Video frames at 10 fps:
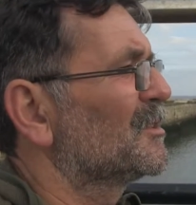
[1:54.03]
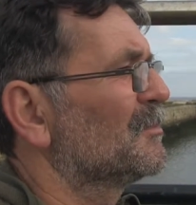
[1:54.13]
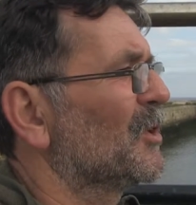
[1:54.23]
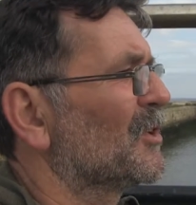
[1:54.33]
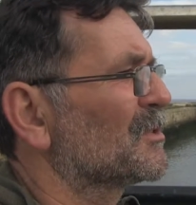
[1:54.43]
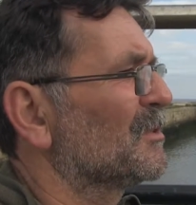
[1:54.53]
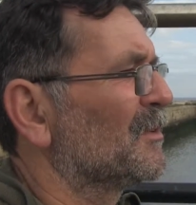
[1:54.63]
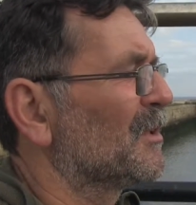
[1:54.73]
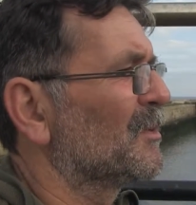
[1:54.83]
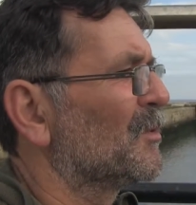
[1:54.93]
To be honest
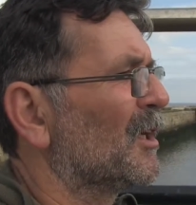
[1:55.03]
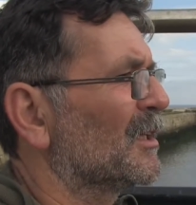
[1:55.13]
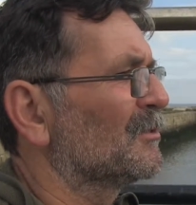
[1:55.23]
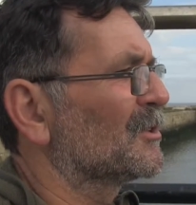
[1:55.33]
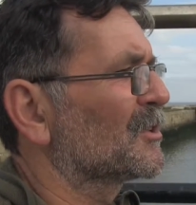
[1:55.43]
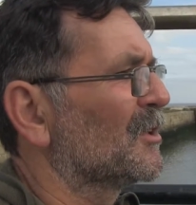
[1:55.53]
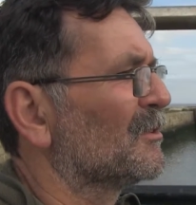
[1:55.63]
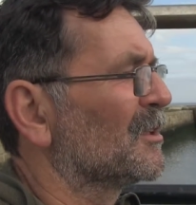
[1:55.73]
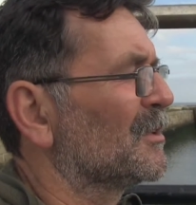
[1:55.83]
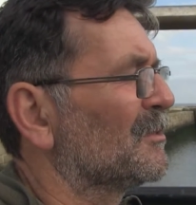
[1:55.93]
with you, when you walked out of
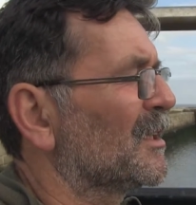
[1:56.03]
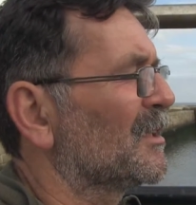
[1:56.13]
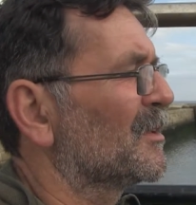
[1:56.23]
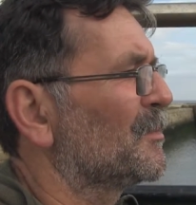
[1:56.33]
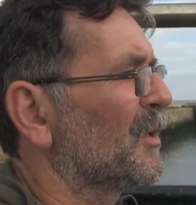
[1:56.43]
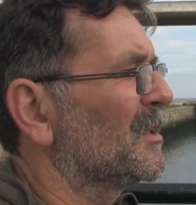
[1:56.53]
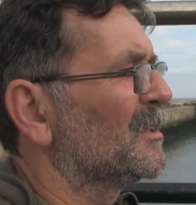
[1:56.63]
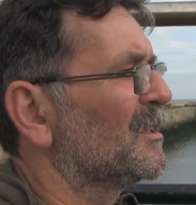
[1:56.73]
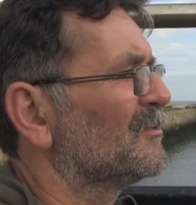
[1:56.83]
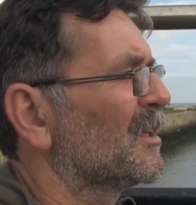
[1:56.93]
school and you went into the pit,
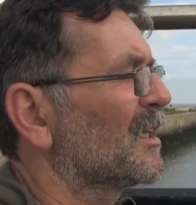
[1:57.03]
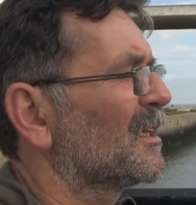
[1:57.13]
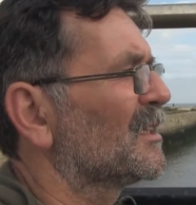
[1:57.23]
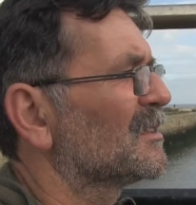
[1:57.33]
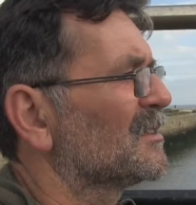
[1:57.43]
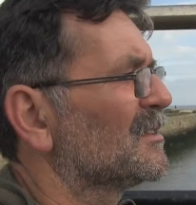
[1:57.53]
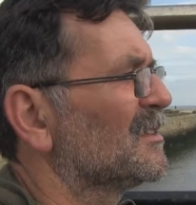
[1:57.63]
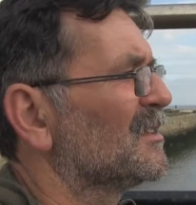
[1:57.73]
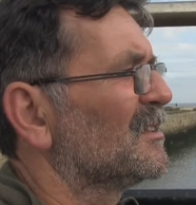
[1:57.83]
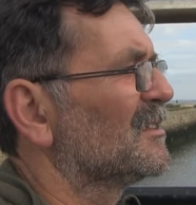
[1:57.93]
you didn't recognise
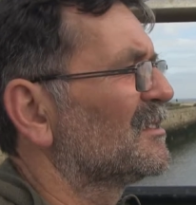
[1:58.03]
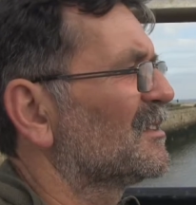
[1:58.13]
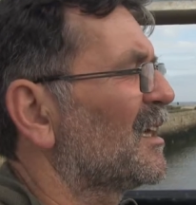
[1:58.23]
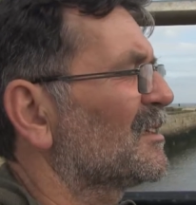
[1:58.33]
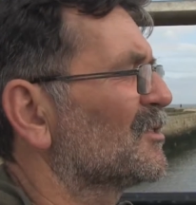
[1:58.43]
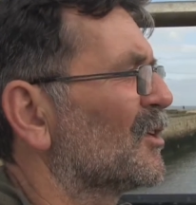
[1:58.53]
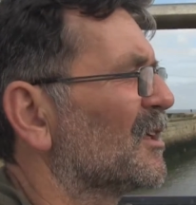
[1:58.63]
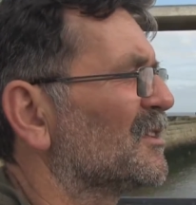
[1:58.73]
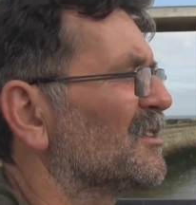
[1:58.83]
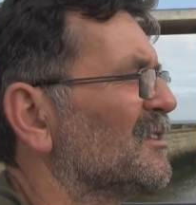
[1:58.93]
it. You didn't
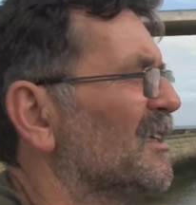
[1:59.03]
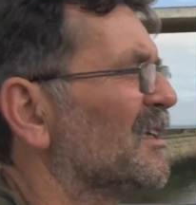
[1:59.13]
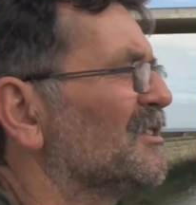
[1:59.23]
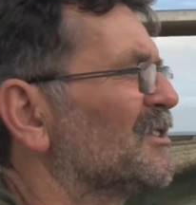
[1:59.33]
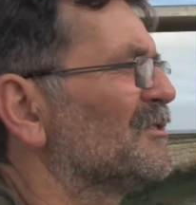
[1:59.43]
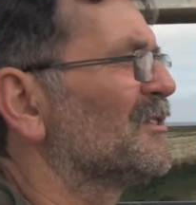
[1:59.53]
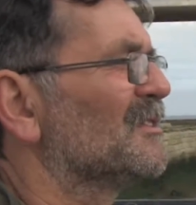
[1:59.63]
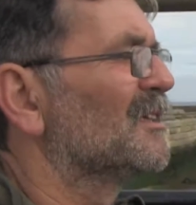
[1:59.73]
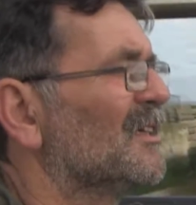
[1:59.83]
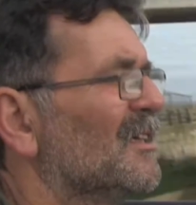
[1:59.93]
acknowledge the danger,
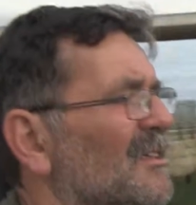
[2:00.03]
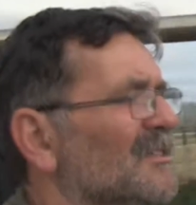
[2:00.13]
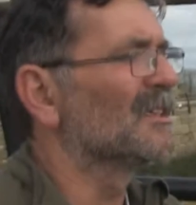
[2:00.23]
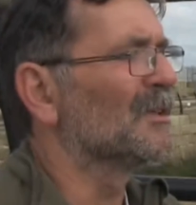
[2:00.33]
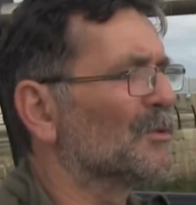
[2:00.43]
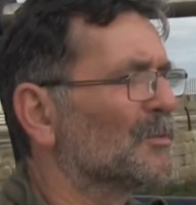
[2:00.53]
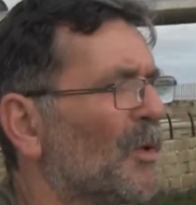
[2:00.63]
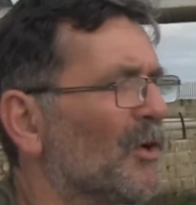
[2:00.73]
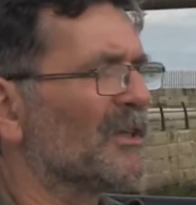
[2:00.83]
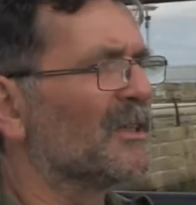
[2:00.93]
and until it was
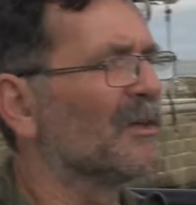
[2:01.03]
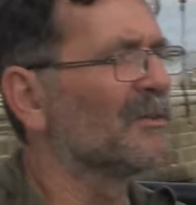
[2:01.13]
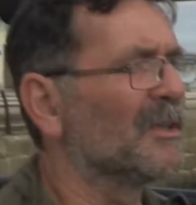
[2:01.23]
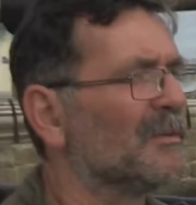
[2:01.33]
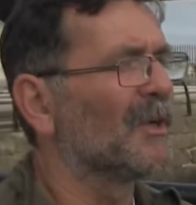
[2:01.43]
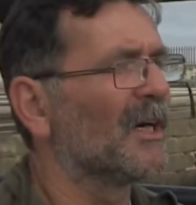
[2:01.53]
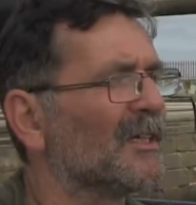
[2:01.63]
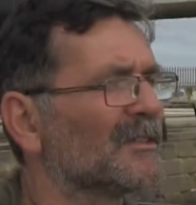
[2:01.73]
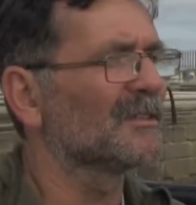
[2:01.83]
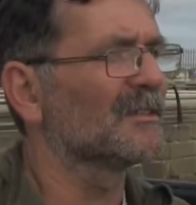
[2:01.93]
pointed out to you
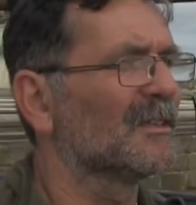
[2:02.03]
by